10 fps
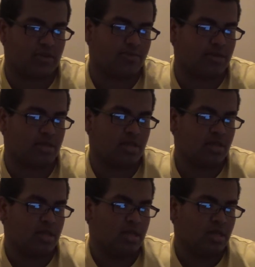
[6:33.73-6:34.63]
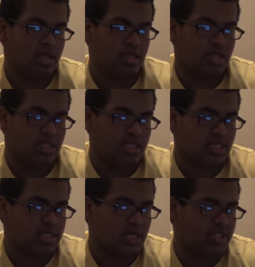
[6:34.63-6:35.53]
but
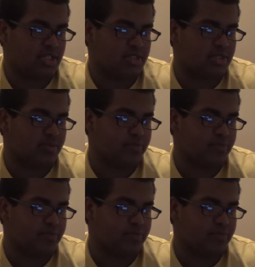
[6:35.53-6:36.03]
it's not just